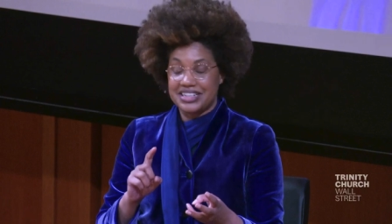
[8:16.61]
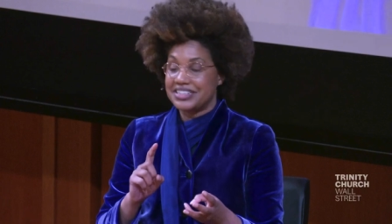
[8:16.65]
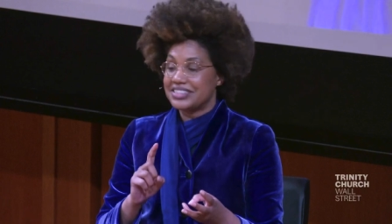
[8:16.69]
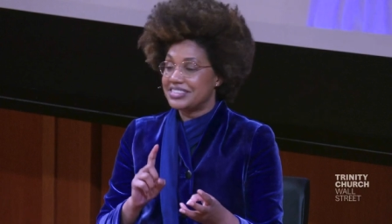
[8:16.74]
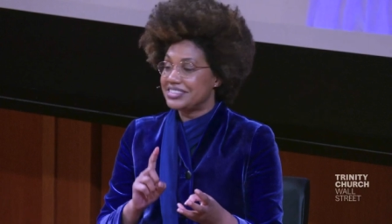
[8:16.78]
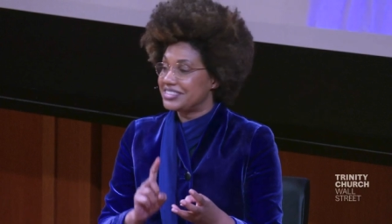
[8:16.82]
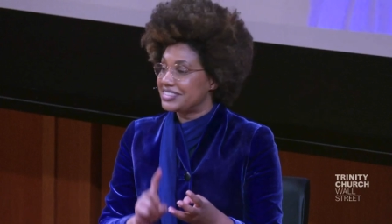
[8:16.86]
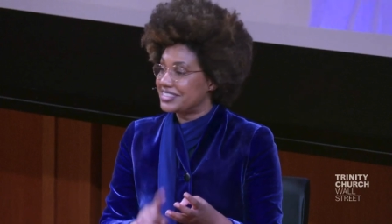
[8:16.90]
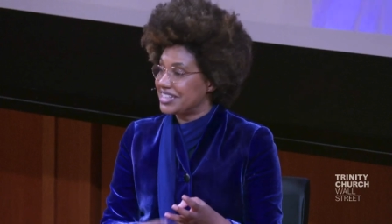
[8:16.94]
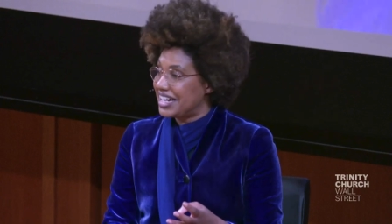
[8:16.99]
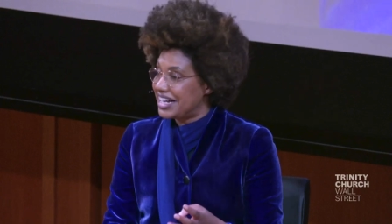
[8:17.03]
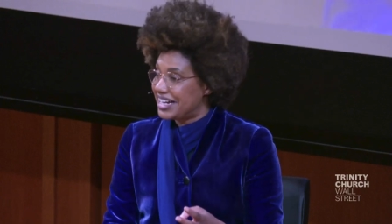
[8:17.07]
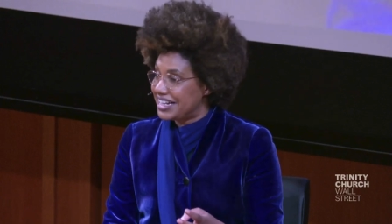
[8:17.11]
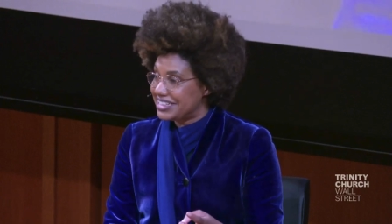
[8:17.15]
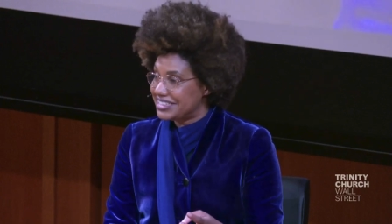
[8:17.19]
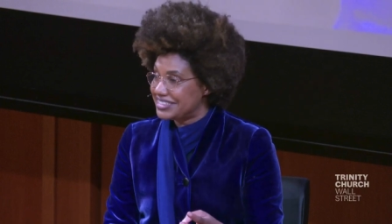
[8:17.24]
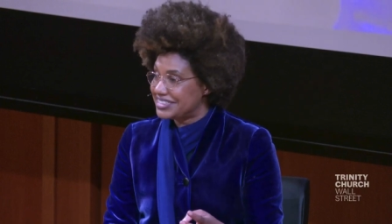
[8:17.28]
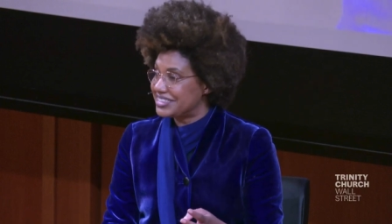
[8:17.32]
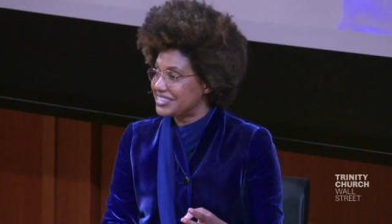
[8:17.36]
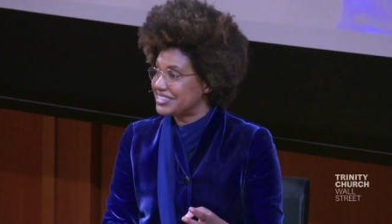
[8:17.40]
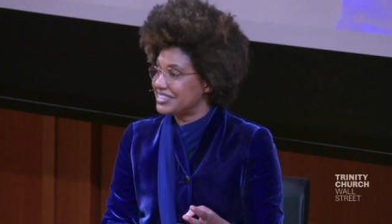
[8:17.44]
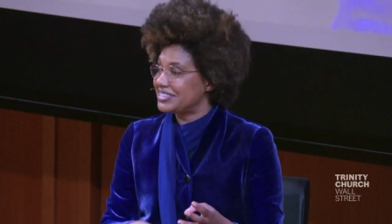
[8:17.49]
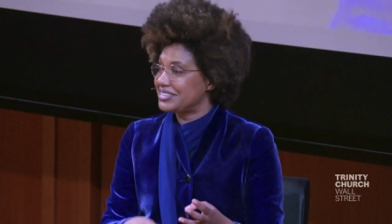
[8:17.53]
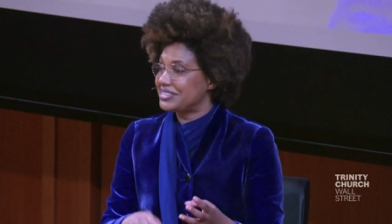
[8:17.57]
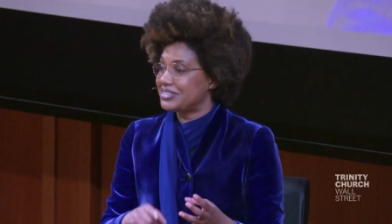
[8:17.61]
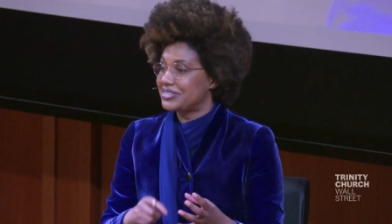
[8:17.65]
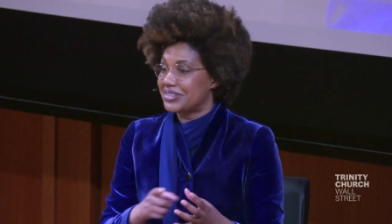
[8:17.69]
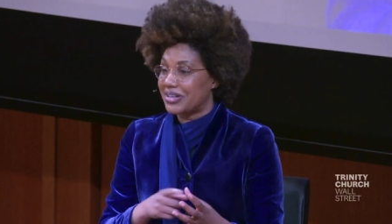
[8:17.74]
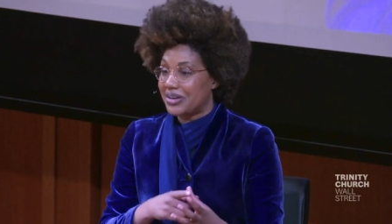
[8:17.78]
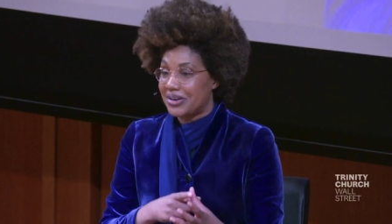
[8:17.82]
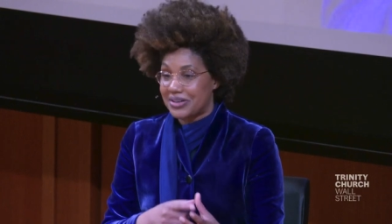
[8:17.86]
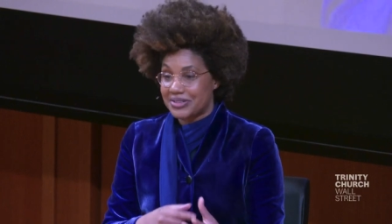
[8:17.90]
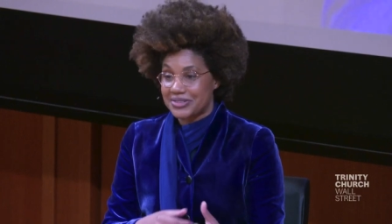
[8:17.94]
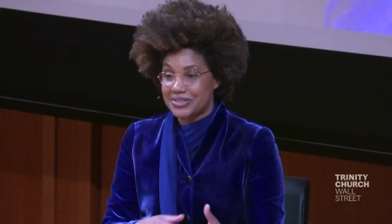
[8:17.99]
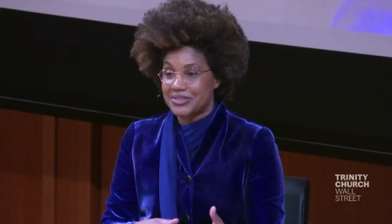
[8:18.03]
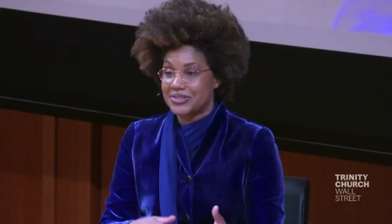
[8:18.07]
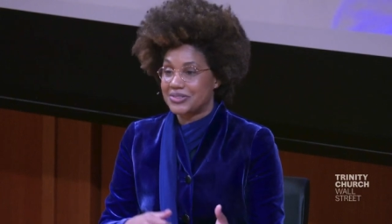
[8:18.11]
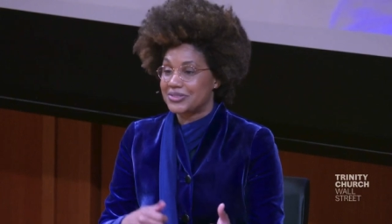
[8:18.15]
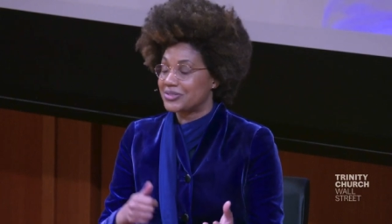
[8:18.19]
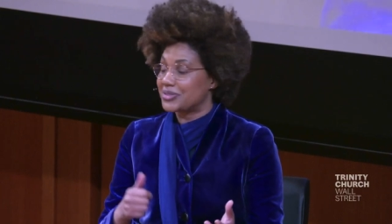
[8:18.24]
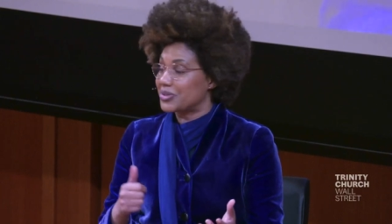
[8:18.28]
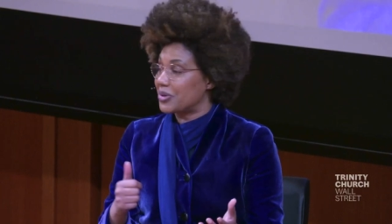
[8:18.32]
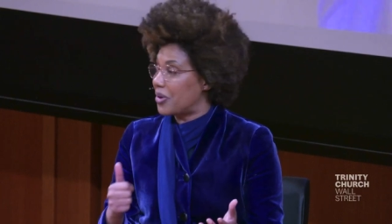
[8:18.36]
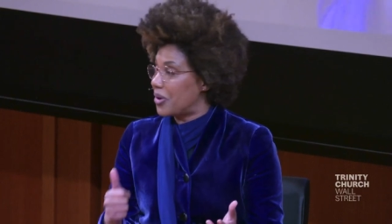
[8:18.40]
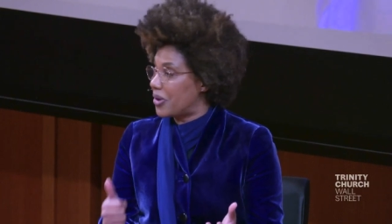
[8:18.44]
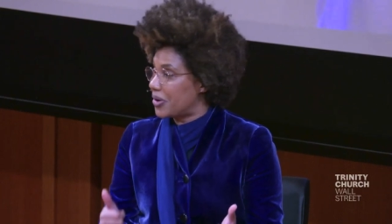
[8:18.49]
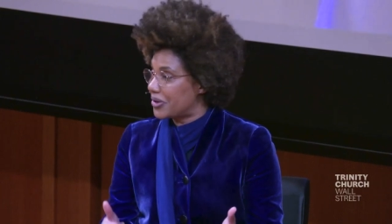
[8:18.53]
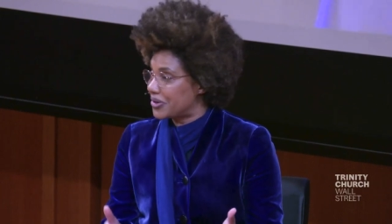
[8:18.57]
scientists, doctors,
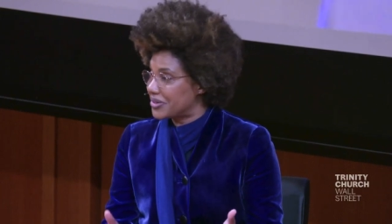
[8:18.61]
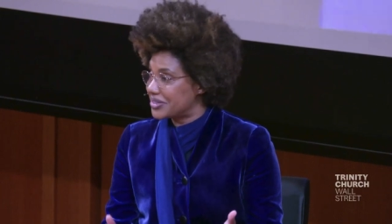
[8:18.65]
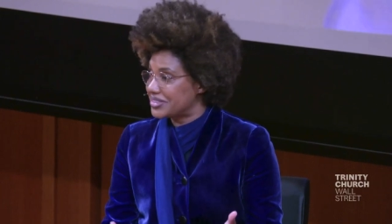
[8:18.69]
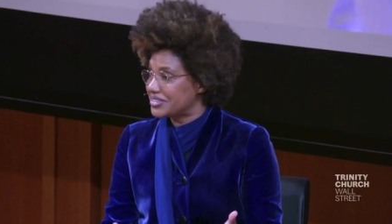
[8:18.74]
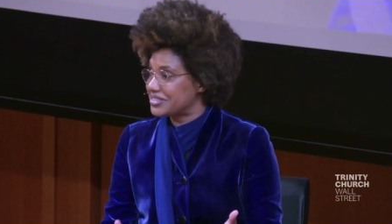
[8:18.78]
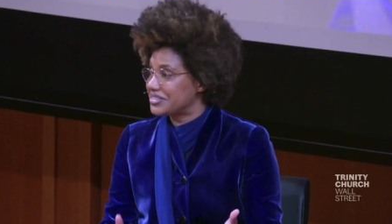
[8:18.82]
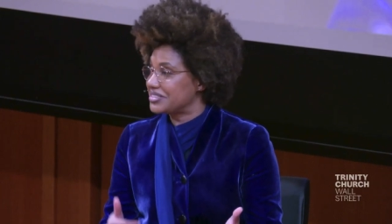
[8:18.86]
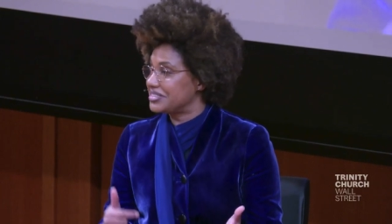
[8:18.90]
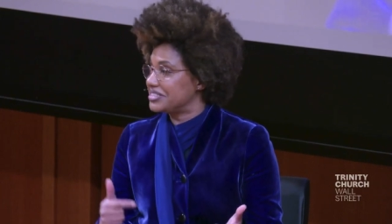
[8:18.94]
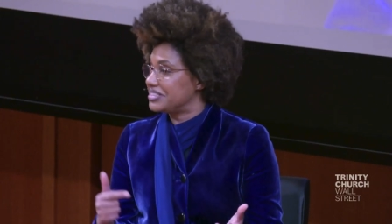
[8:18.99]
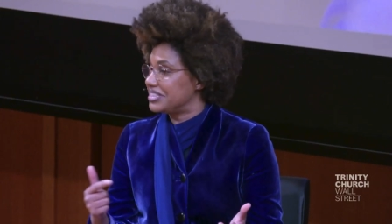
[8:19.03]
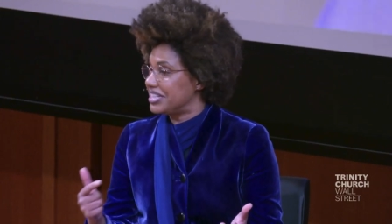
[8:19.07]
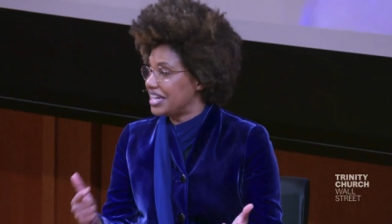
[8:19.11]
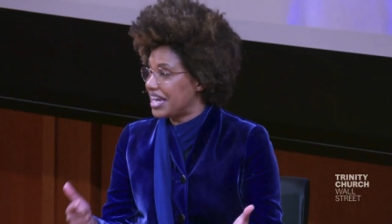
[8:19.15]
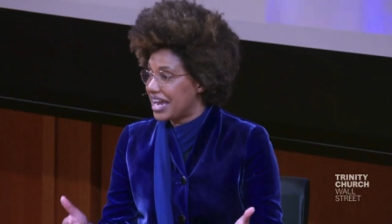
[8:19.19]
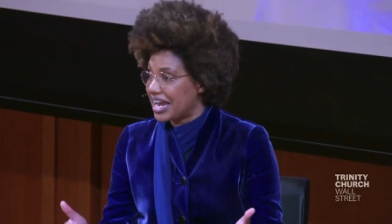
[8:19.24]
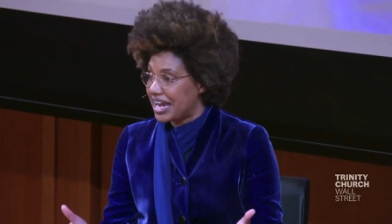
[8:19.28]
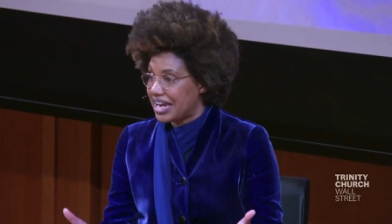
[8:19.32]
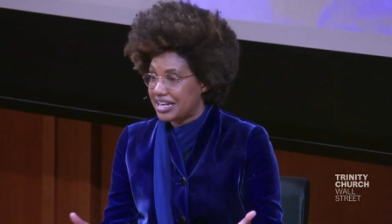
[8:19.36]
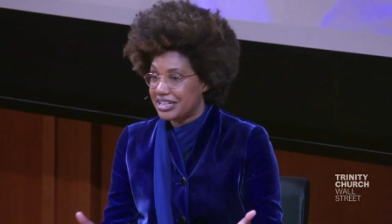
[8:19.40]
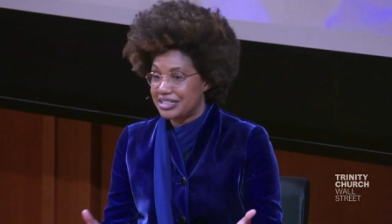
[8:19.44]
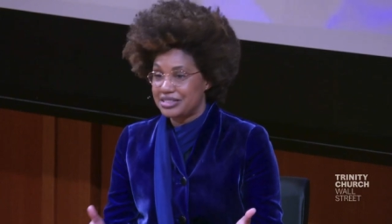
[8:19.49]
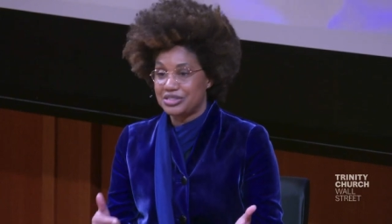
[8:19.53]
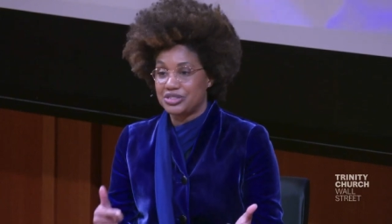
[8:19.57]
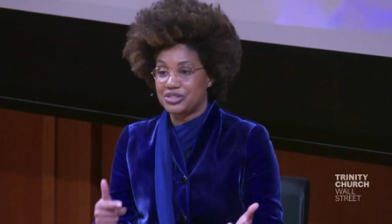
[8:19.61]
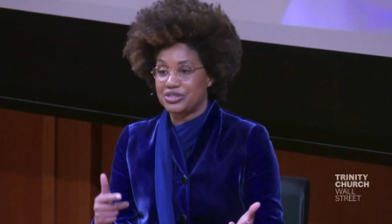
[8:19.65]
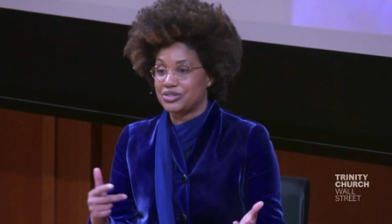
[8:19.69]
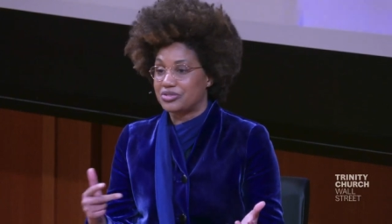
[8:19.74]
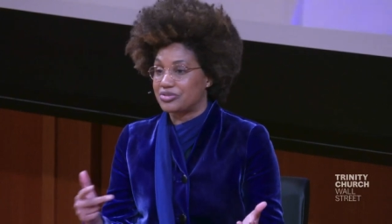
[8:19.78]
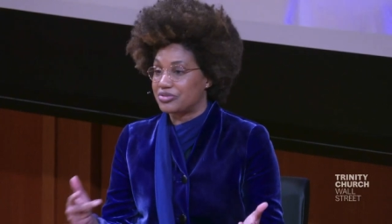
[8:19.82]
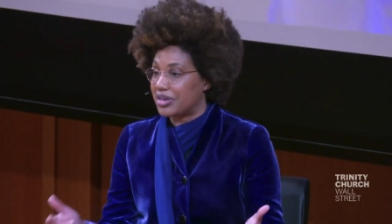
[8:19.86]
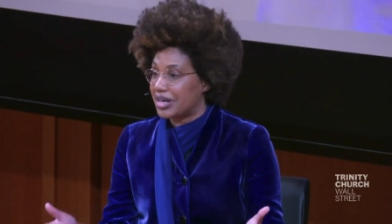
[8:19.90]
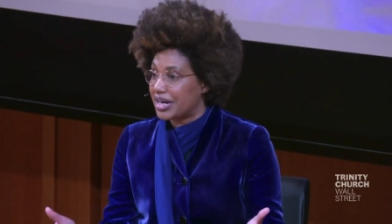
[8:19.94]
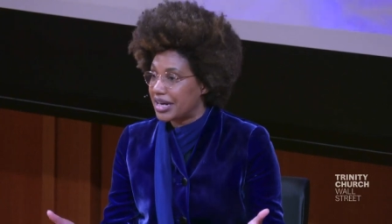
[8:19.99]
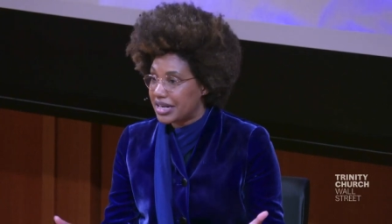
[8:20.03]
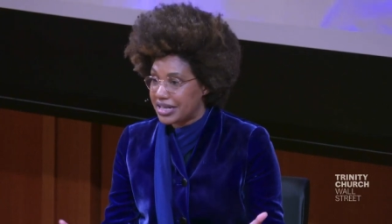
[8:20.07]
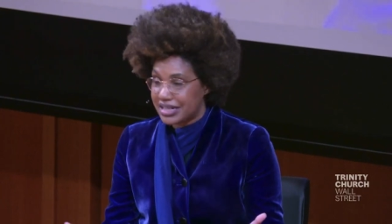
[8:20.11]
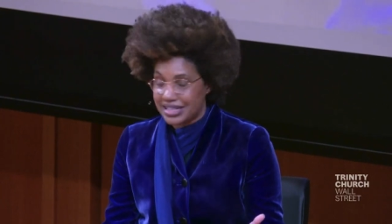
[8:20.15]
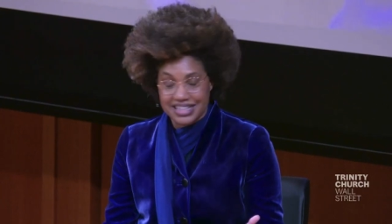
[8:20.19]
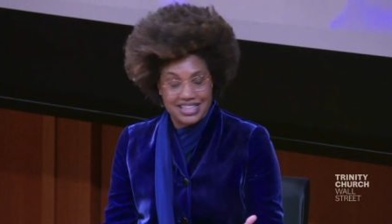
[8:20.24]
artists, gay, straight.